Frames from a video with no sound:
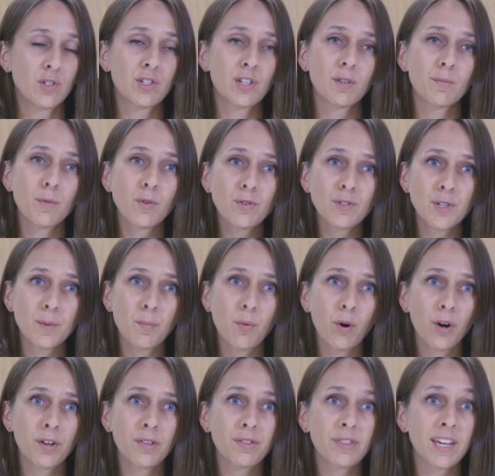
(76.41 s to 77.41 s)
So the most
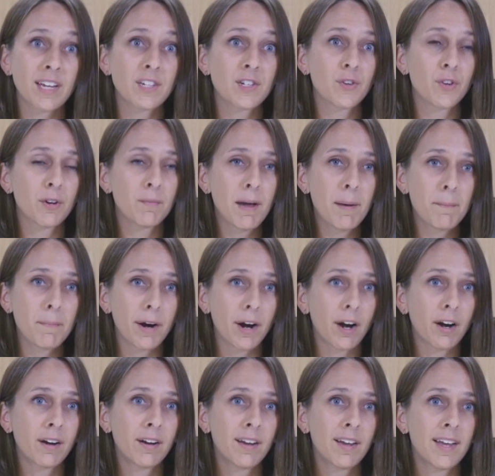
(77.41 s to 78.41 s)
important thing to
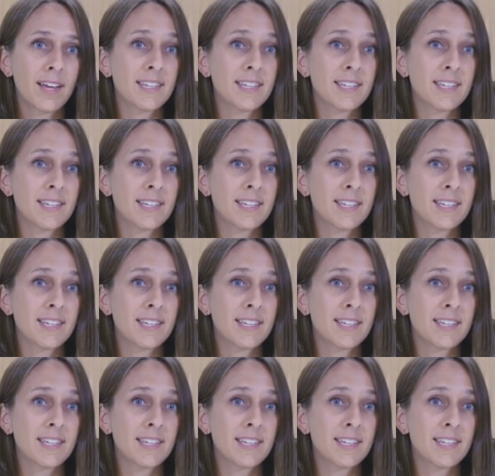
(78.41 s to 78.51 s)
remember